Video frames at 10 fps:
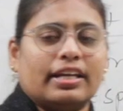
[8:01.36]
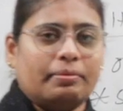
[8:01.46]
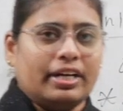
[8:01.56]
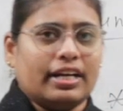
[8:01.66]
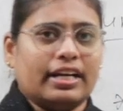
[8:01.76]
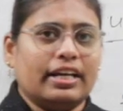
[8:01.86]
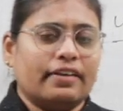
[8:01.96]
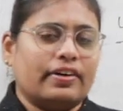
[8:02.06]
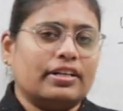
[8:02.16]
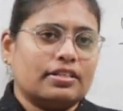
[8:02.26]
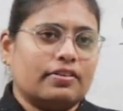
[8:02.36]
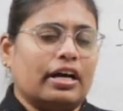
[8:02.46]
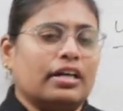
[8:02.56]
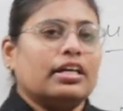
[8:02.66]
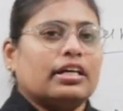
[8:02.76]
immediately
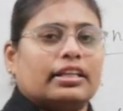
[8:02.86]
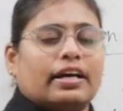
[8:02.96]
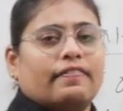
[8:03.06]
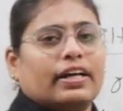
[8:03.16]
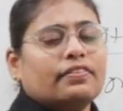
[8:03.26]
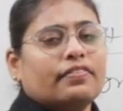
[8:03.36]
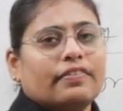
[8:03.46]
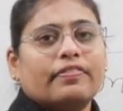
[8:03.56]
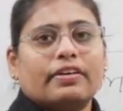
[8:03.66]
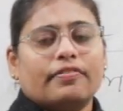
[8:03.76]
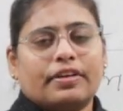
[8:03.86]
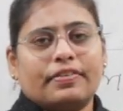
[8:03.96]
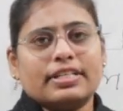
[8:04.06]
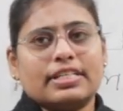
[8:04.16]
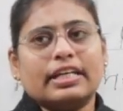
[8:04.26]
the one we
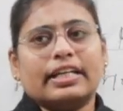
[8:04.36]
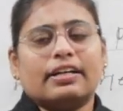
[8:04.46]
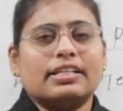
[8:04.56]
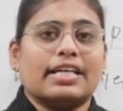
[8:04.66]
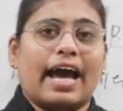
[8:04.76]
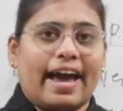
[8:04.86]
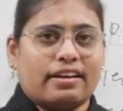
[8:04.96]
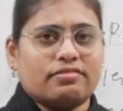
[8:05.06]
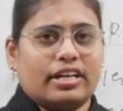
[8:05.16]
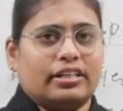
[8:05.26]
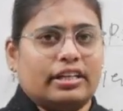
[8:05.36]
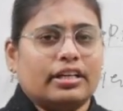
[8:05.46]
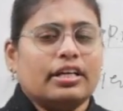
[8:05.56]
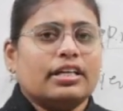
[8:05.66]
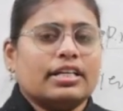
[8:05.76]
will see, that is anxiety.
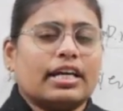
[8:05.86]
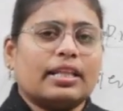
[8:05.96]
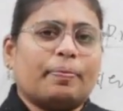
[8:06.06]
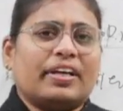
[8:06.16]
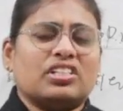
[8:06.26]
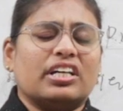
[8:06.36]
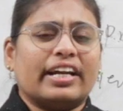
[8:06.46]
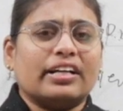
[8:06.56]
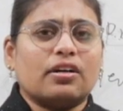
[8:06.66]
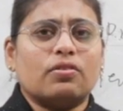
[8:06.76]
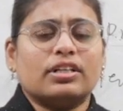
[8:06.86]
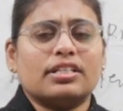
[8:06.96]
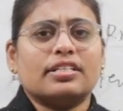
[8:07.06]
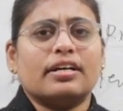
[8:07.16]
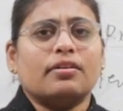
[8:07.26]
Here the patient
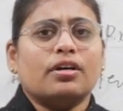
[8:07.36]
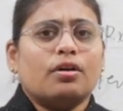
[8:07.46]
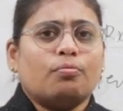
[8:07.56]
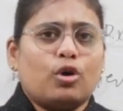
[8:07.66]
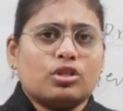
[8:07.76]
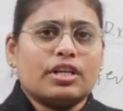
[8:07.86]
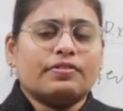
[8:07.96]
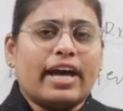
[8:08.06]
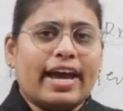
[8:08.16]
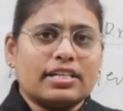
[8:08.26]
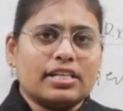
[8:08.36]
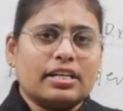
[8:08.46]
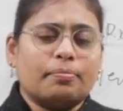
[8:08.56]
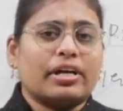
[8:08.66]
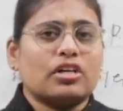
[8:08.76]
encounters the most of the
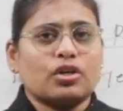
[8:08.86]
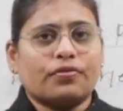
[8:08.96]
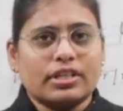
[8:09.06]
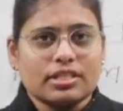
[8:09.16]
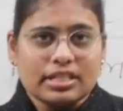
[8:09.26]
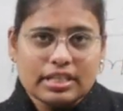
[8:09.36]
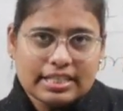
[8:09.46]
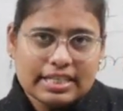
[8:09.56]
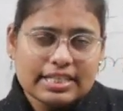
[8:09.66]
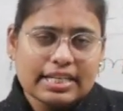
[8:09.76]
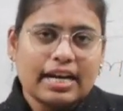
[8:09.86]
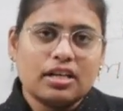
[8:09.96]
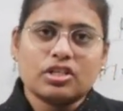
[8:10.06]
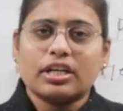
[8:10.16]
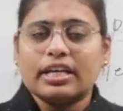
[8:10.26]
anxiety because of his disease
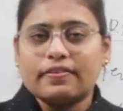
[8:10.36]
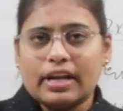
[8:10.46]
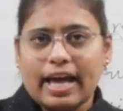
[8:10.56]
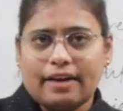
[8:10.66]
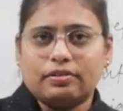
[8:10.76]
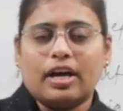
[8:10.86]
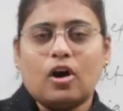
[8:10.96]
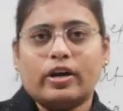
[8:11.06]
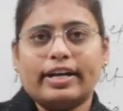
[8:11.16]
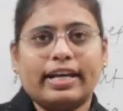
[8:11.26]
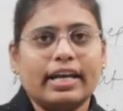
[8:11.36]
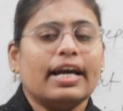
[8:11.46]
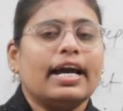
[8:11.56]
condition. He will have the already